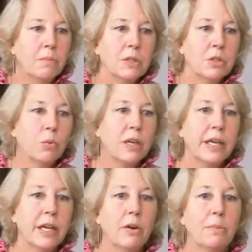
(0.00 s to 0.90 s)
So right
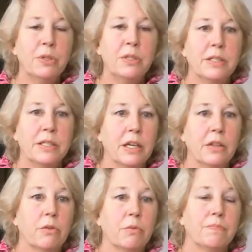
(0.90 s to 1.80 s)
now I'm putting
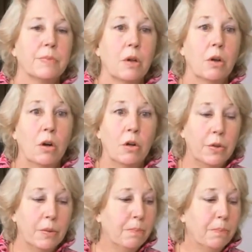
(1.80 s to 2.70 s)
together all
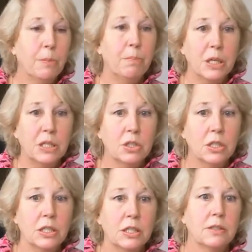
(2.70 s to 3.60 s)
the
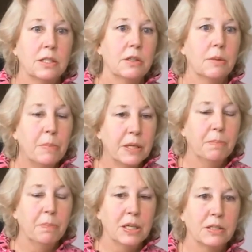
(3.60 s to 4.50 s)
budgets and the
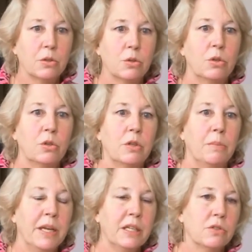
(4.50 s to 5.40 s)
big puzzle and
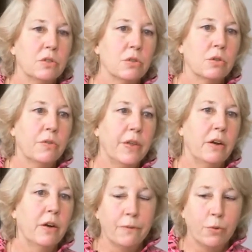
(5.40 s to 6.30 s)
making sure
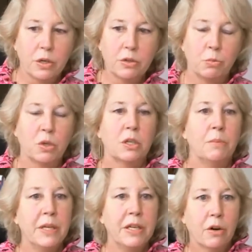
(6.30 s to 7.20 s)
that we're going to
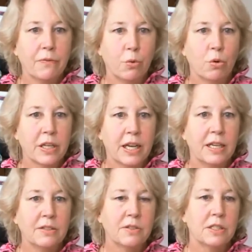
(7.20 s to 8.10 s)
meet our forecasts,